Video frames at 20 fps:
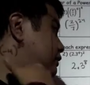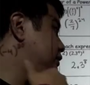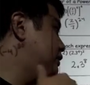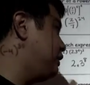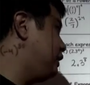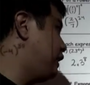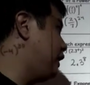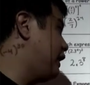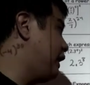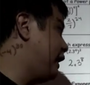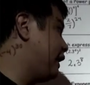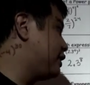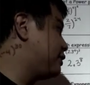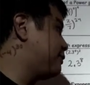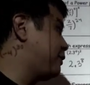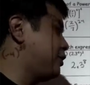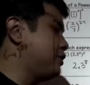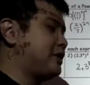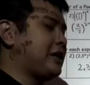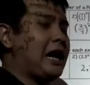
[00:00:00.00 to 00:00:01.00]

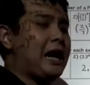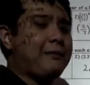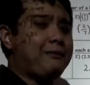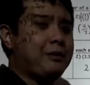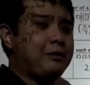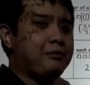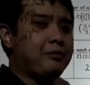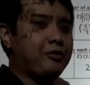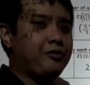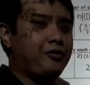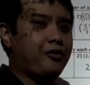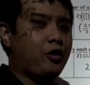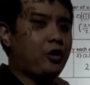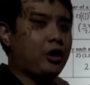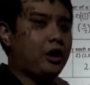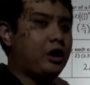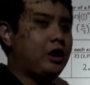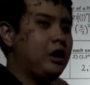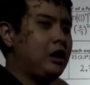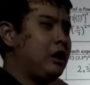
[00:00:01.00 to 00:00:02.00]
exponents happen
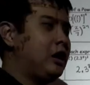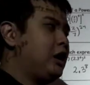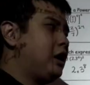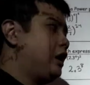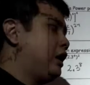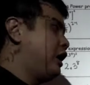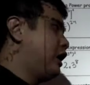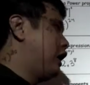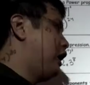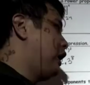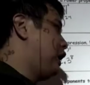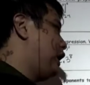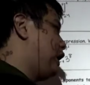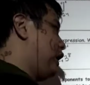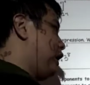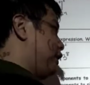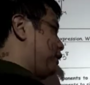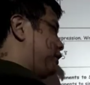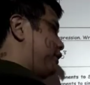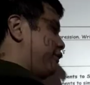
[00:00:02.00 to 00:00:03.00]
before
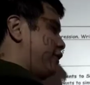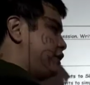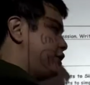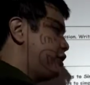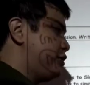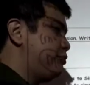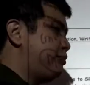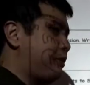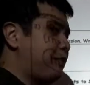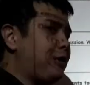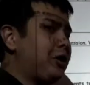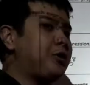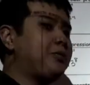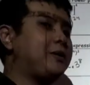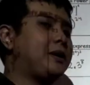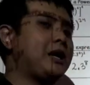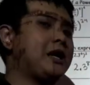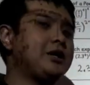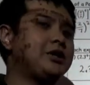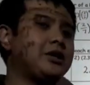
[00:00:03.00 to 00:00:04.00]
division, but
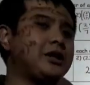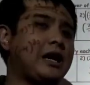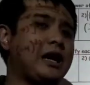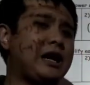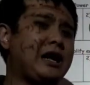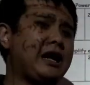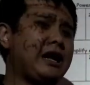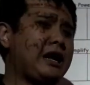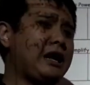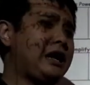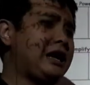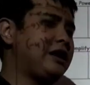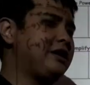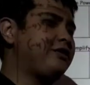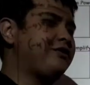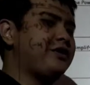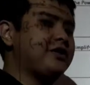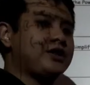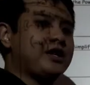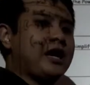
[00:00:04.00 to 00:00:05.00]
multiplication and
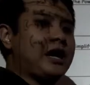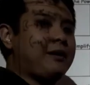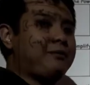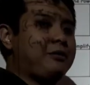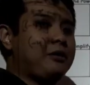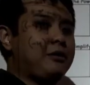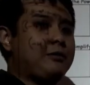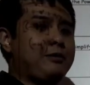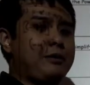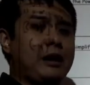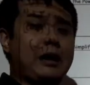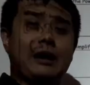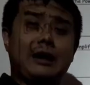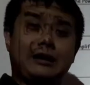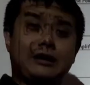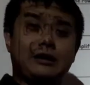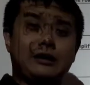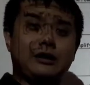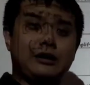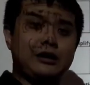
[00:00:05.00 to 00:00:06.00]
division happen
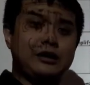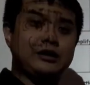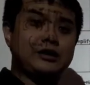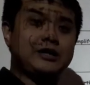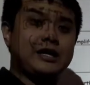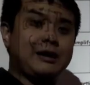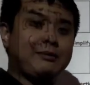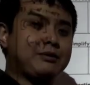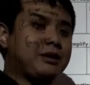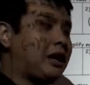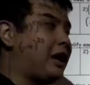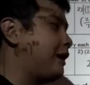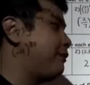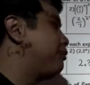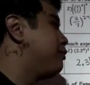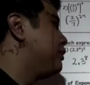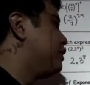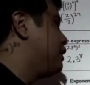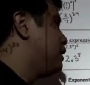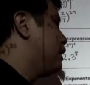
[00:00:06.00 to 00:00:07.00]
at the same time.